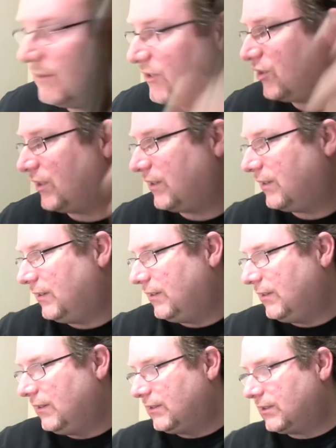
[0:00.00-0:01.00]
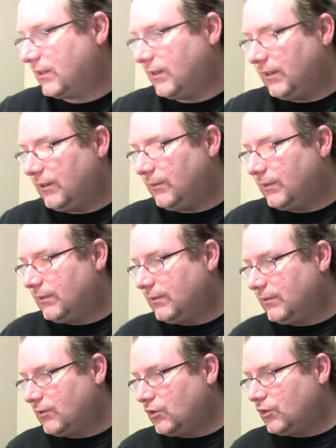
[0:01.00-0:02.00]
Shit, it's gone anyways.
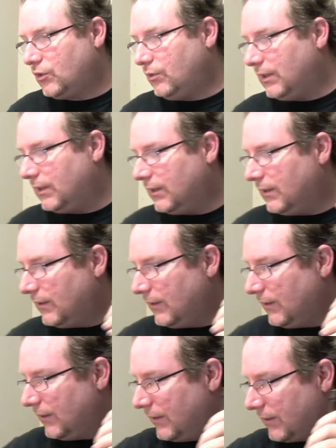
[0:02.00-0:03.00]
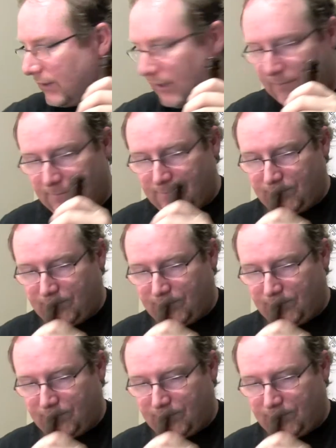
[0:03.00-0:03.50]
Shooty. Okay.